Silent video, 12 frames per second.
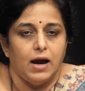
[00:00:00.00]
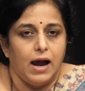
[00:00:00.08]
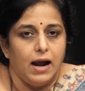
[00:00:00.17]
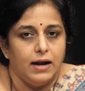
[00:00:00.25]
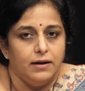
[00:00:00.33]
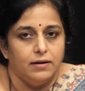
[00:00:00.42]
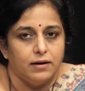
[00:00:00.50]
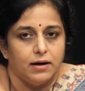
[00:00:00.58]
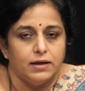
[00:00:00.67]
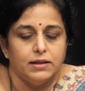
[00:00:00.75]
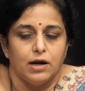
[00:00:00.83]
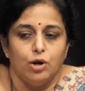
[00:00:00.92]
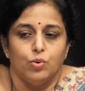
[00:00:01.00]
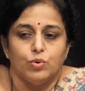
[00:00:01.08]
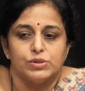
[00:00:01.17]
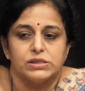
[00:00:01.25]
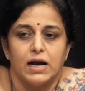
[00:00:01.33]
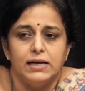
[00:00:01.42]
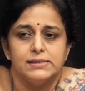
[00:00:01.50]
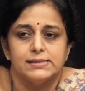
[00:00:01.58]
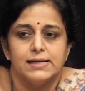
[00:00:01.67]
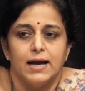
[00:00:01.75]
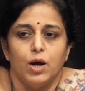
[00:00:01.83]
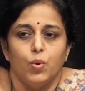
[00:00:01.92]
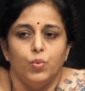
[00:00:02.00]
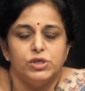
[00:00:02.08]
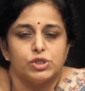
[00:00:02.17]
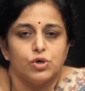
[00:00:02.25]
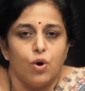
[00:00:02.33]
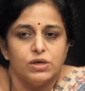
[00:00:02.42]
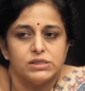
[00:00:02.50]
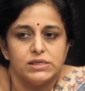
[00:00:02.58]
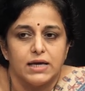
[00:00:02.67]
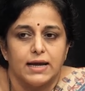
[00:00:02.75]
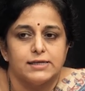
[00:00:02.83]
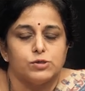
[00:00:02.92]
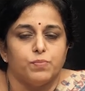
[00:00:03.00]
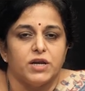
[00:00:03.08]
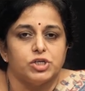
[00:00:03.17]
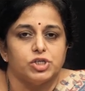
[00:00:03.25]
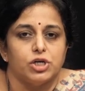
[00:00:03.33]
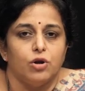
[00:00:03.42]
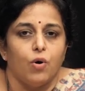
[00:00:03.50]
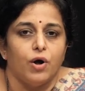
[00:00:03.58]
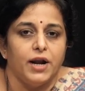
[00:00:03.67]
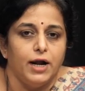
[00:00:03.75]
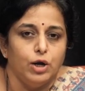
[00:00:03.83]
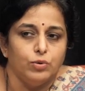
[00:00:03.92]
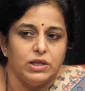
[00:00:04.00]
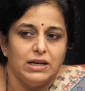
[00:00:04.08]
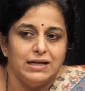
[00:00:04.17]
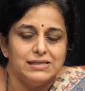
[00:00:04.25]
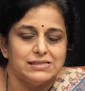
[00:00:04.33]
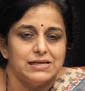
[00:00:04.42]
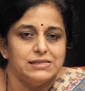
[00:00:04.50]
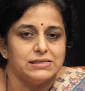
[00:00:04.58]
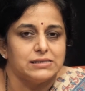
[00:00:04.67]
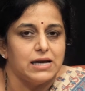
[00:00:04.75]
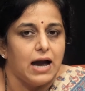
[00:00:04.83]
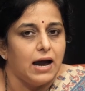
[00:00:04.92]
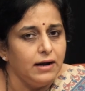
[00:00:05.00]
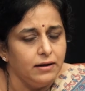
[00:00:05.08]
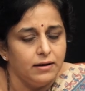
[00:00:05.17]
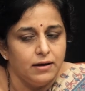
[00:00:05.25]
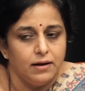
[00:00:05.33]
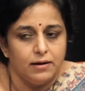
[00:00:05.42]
and other leukocytes, which cause their expression on endothelial cells and